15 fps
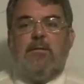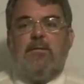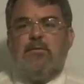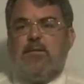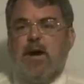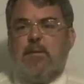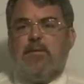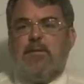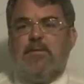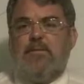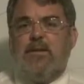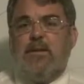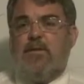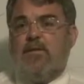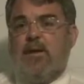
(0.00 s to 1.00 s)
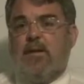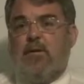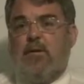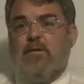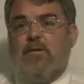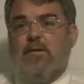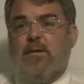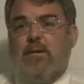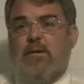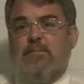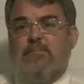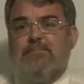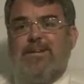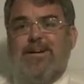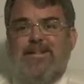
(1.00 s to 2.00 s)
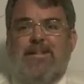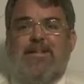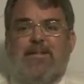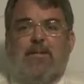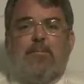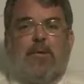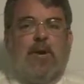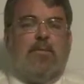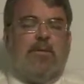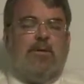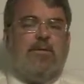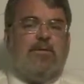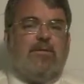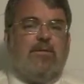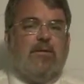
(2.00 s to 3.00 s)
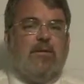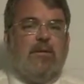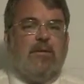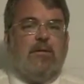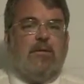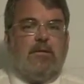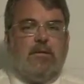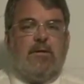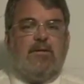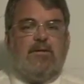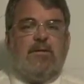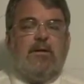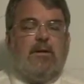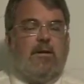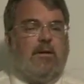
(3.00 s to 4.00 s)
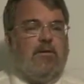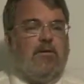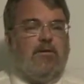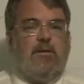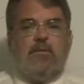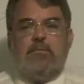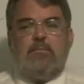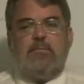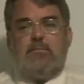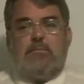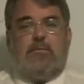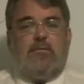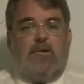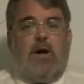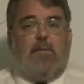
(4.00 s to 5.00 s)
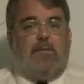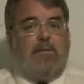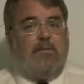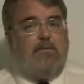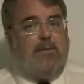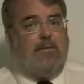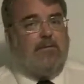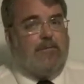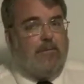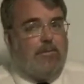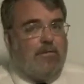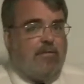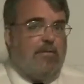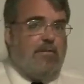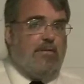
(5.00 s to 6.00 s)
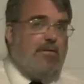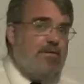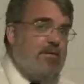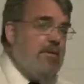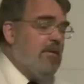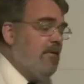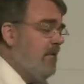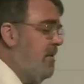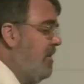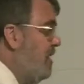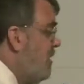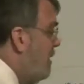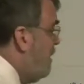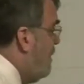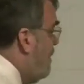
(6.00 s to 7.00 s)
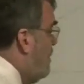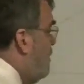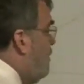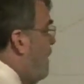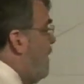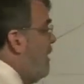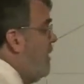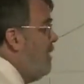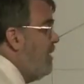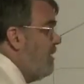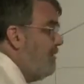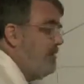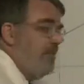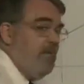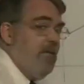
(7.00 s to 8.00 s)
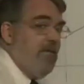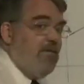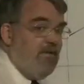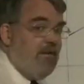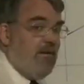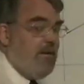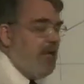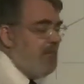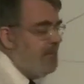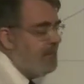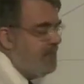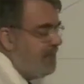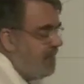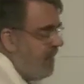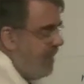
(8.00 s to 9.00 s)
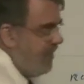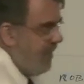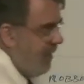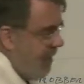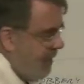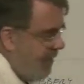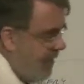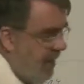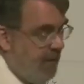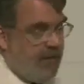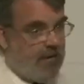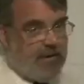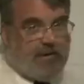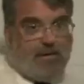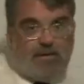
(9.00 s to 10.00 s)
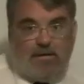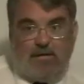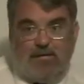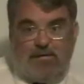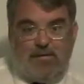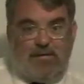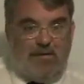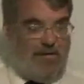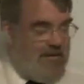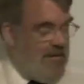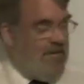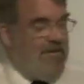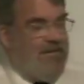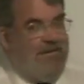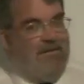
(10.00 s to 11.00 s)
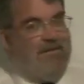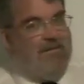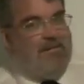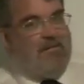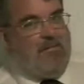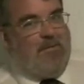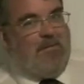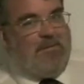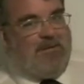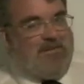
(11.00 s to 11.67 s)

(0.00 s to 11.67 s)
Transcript: Shoplifting, is that larceny? I think that probably is larceny, because you don't shoplift by force, you just steal by being sneaky. So anyway, I think that's the more or